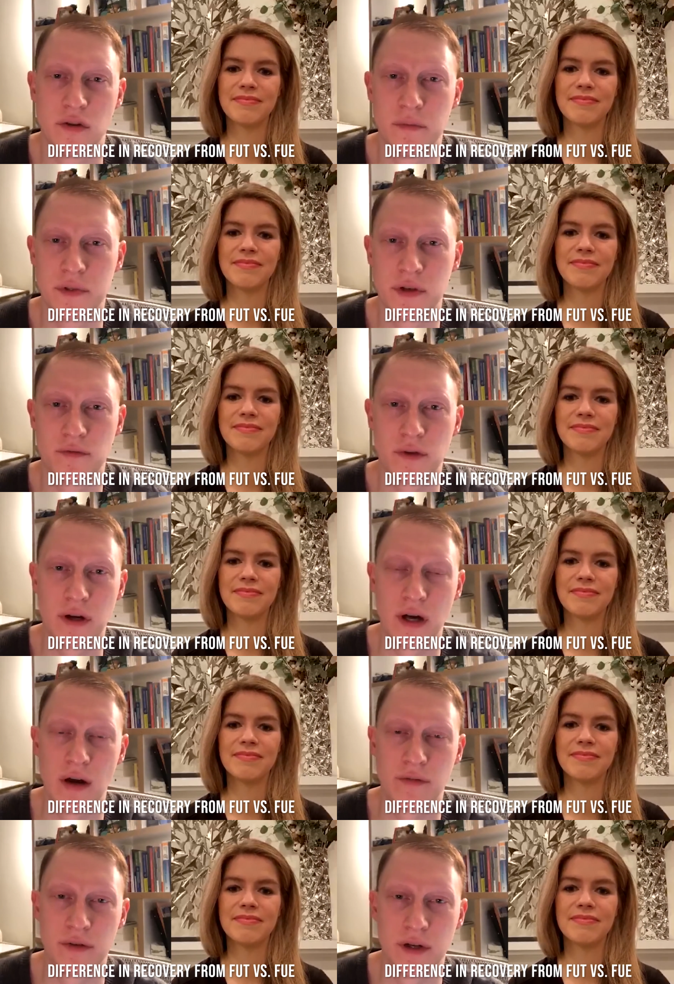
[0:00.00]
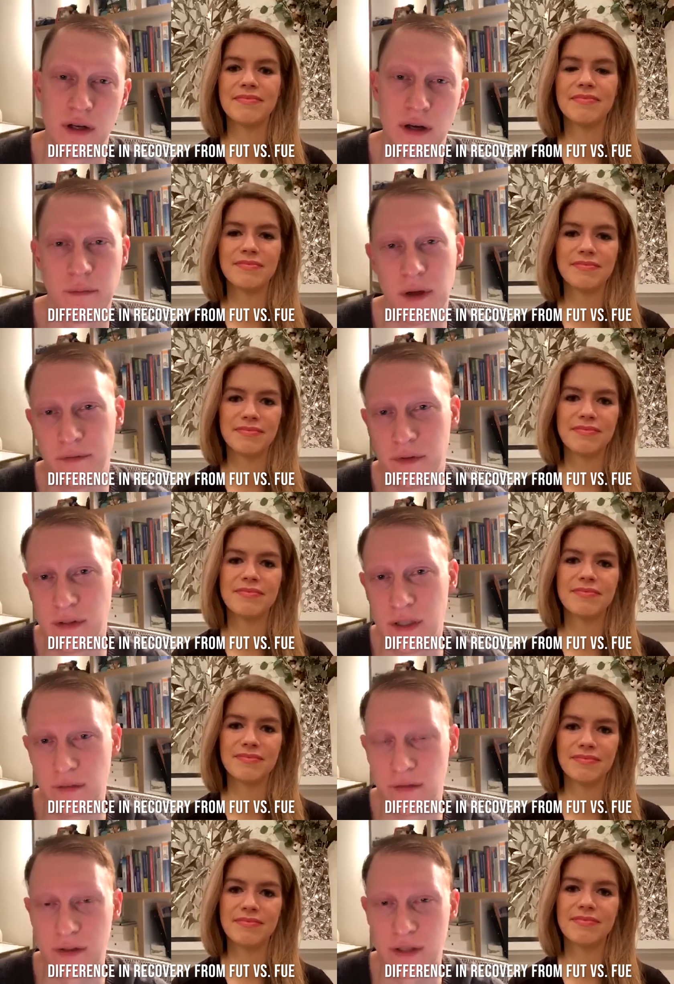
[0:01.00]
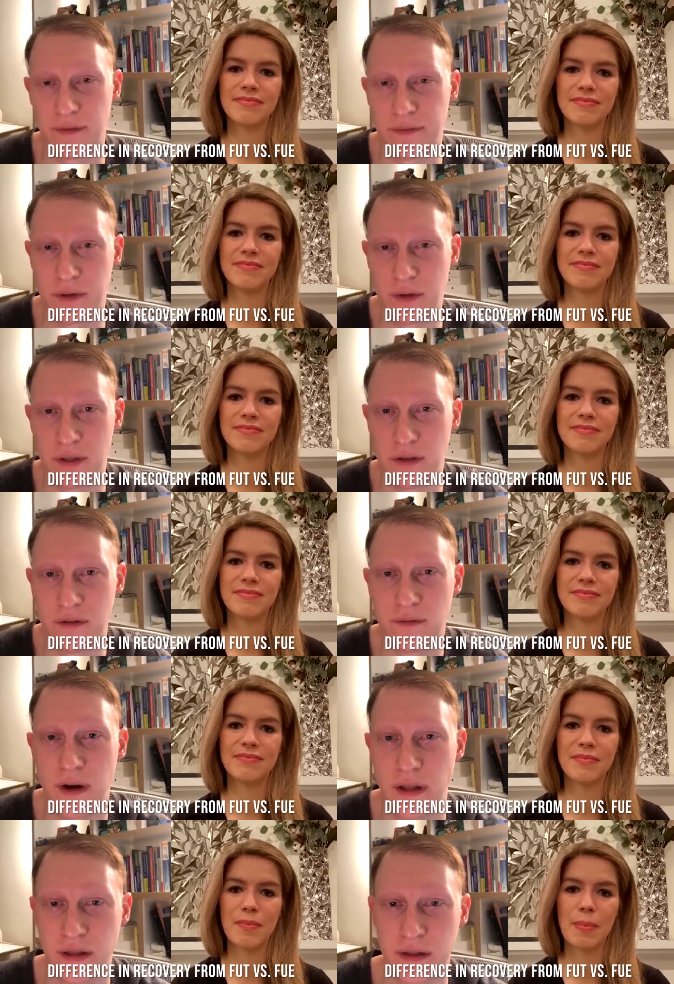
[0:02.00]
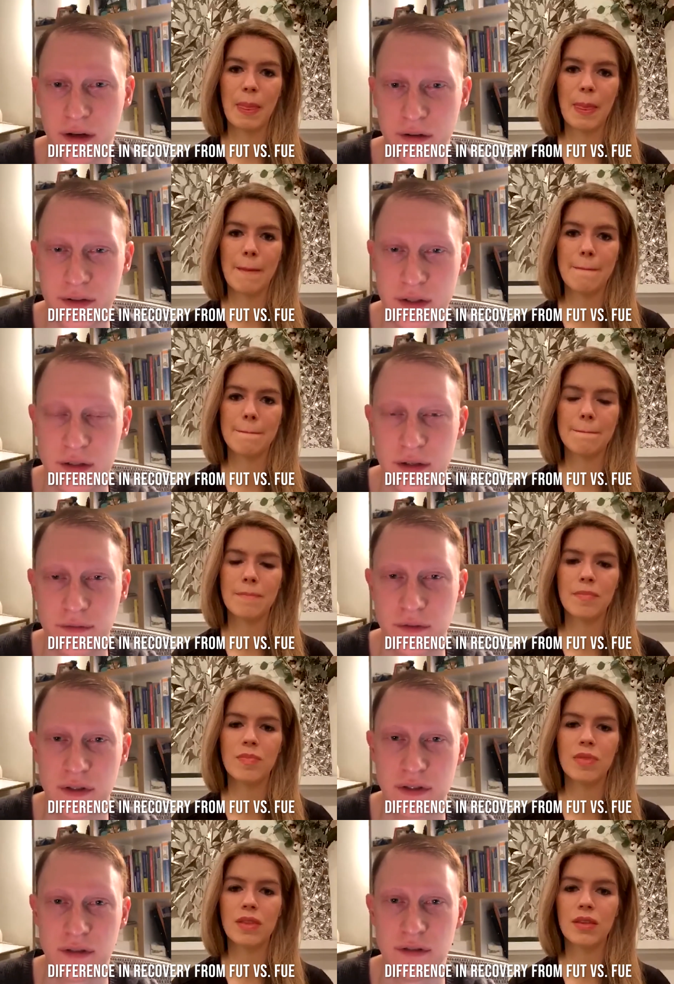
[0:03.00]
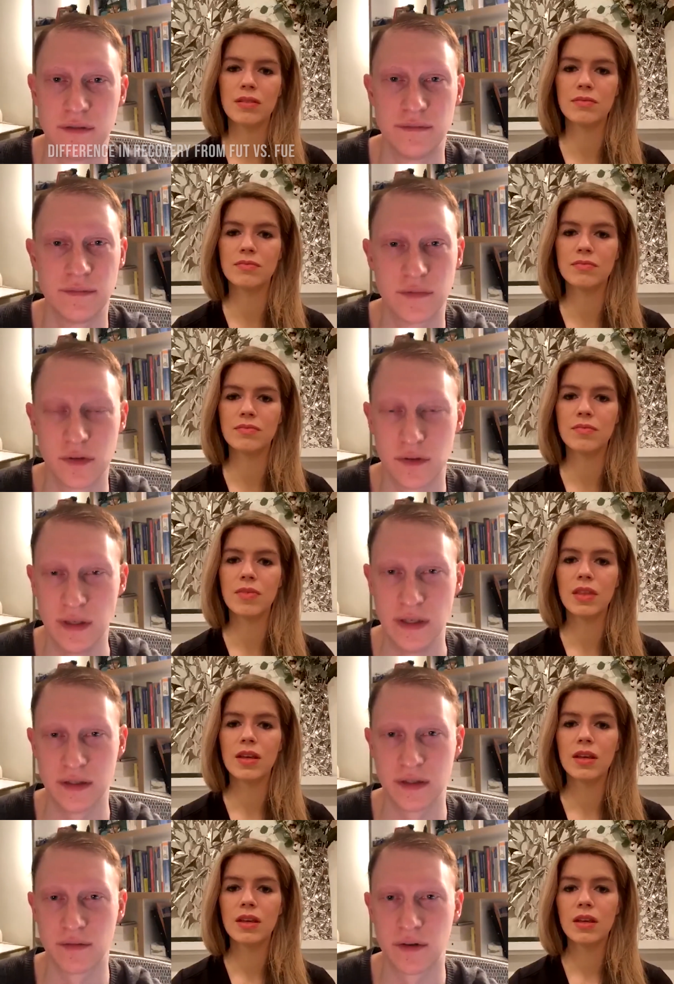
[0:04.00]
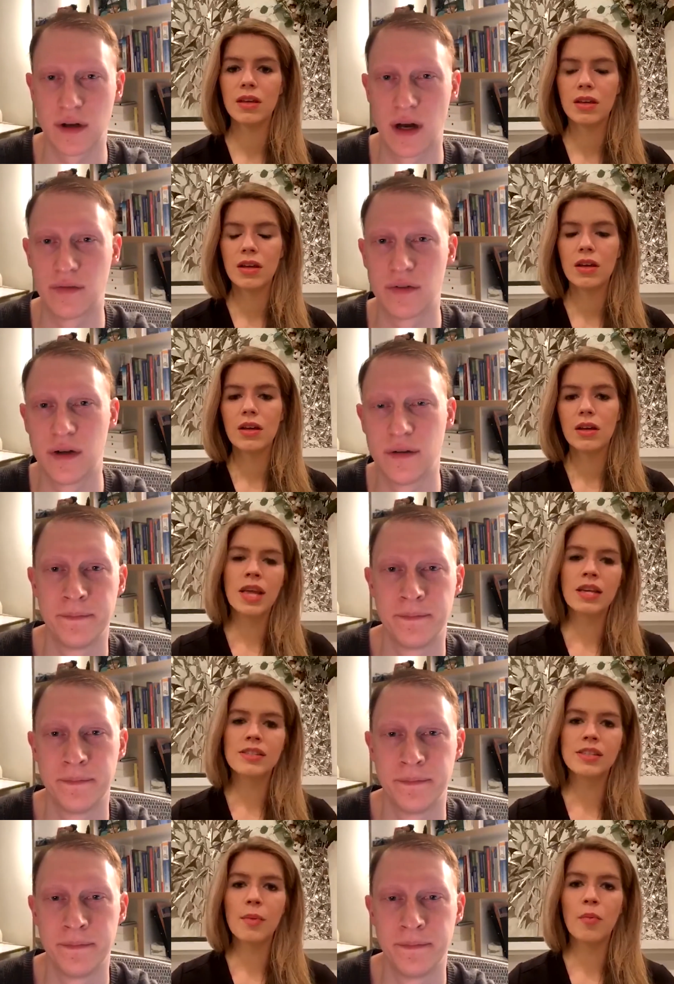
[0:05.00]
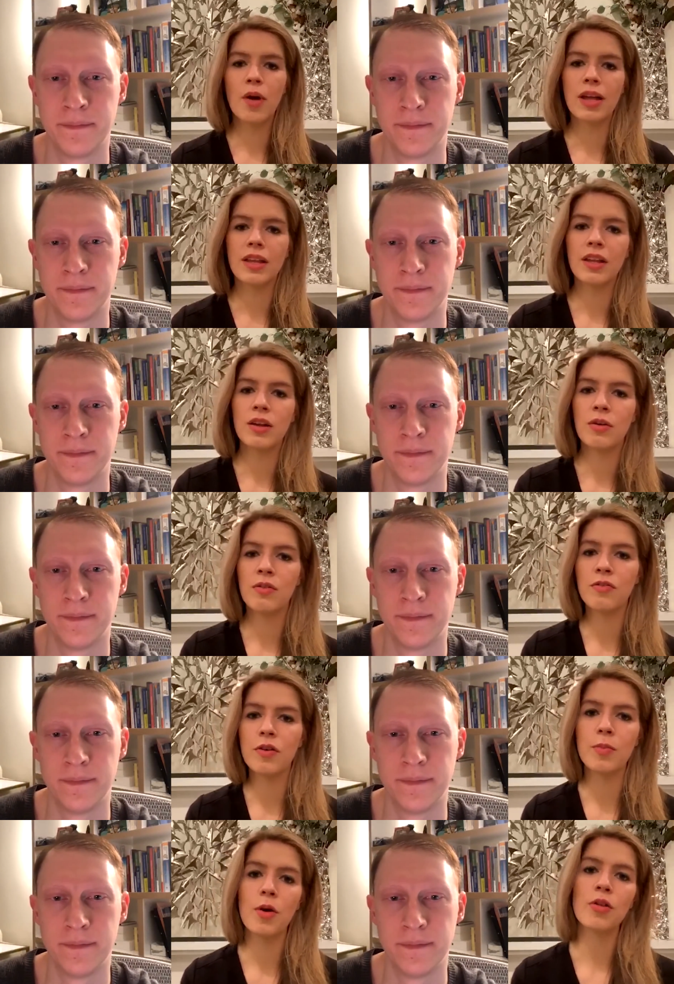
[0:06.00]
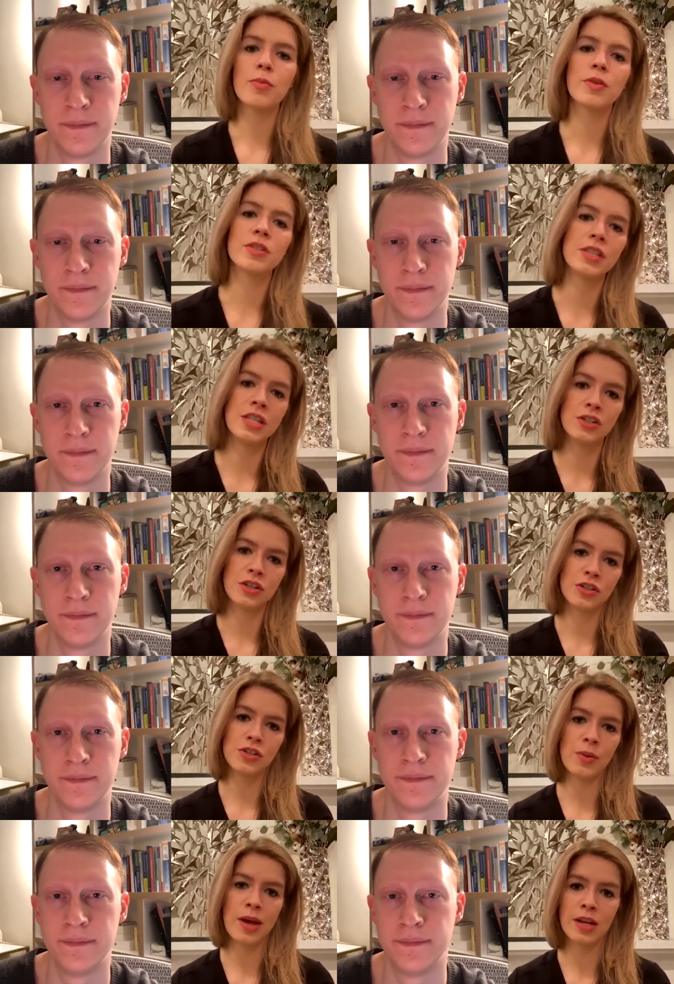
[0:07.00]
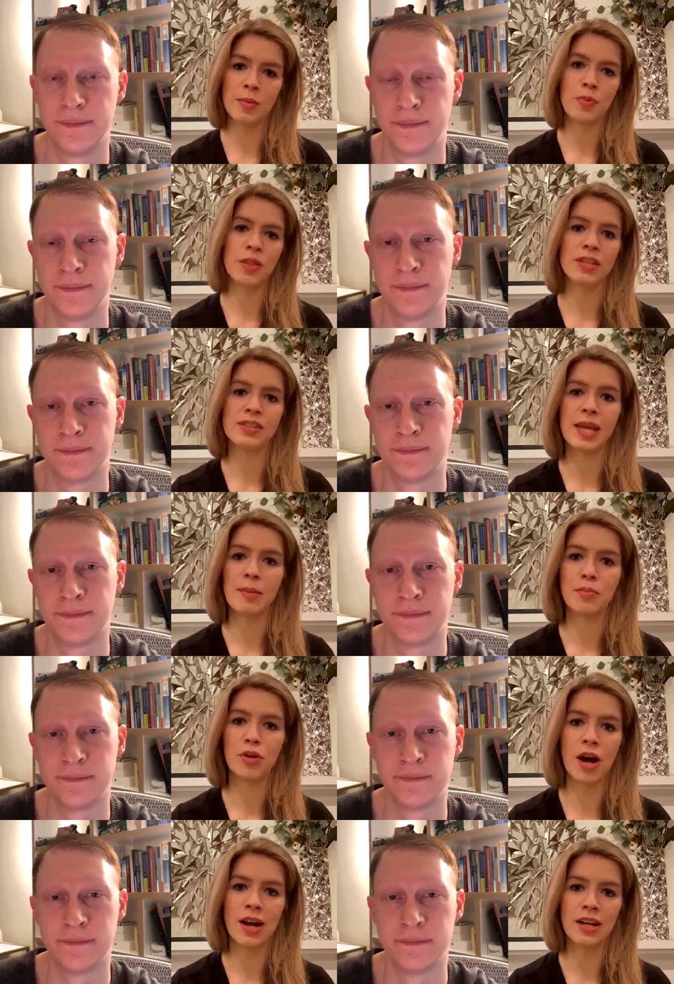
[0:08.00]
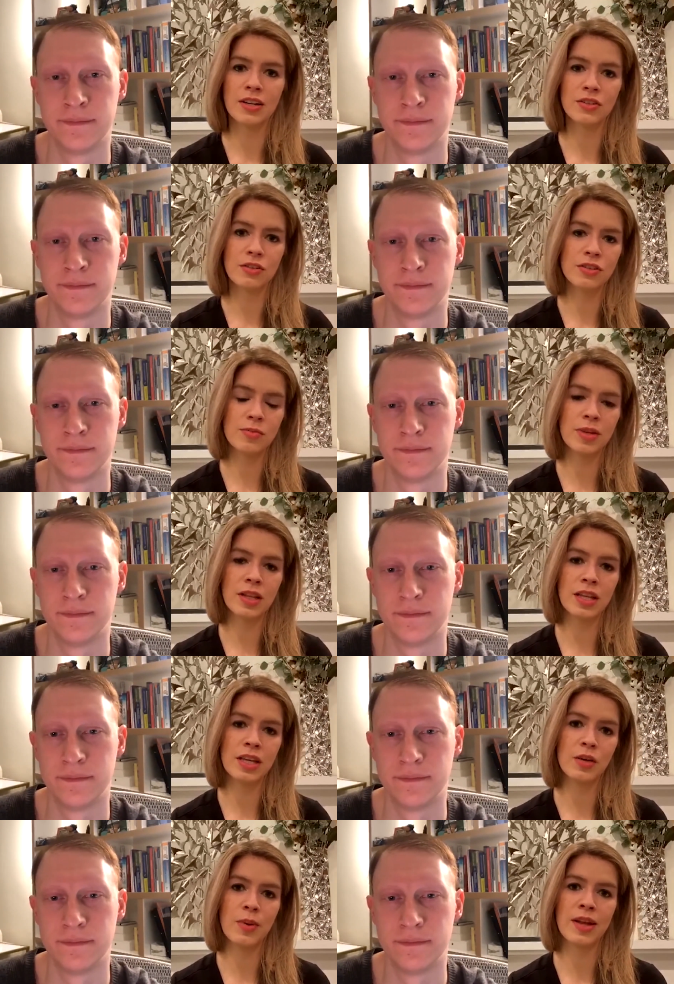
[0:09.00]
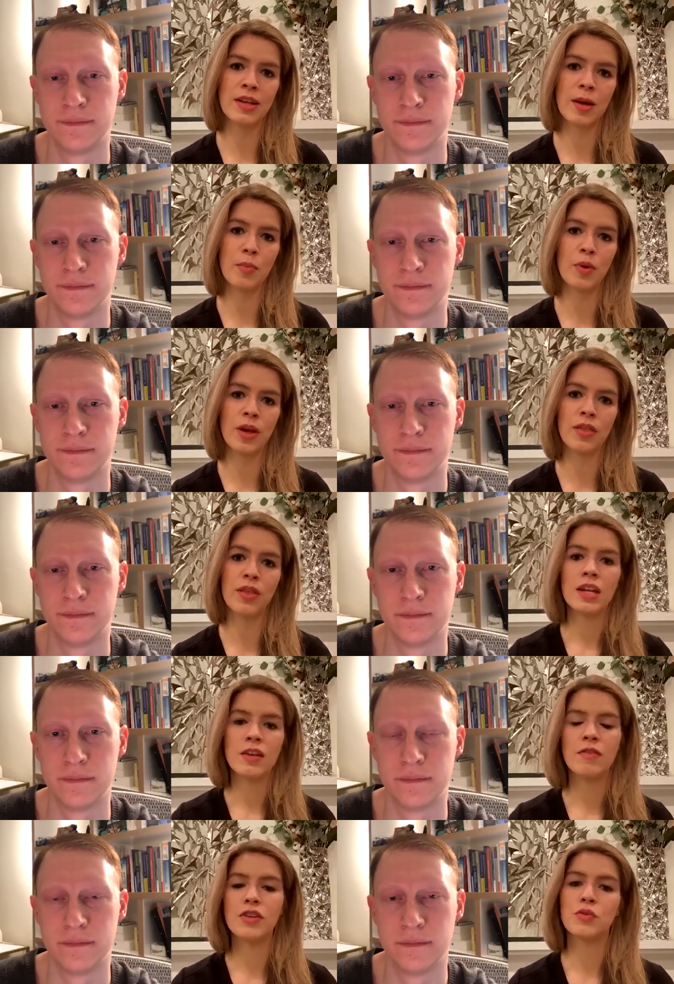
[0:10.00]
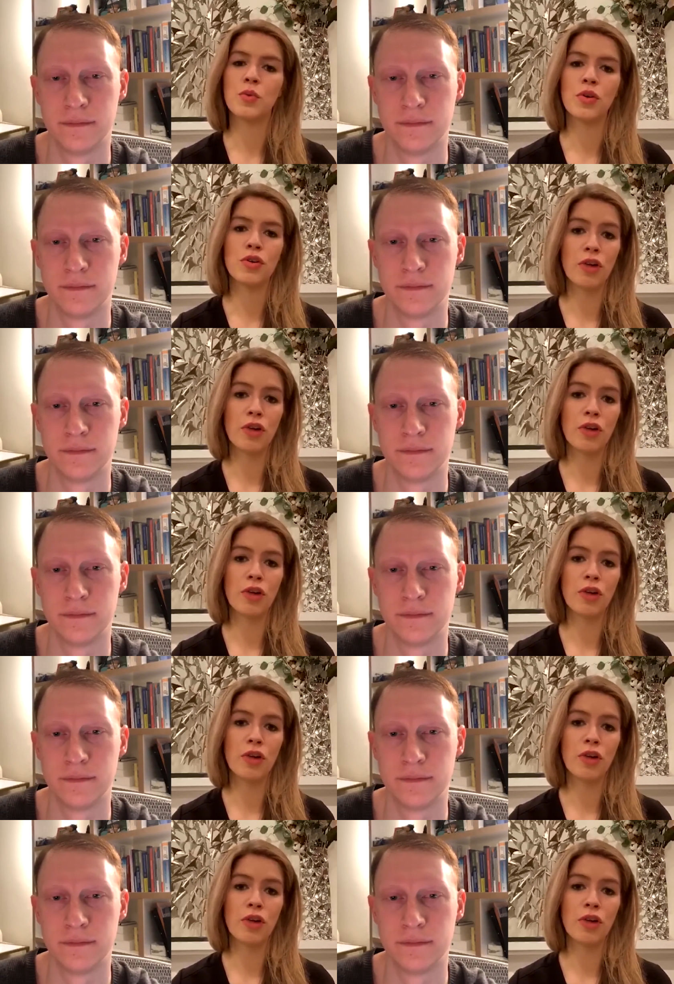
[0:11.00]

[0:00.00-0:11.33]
Speaker 1: terms of recovery from F U T versus F U E? Do you find that there is a difference in sort of ease of recovery?
Speaker 2: Yeah, somewhat. You know, for both procedures, you end up with the same product. Ultimately, you end up with individual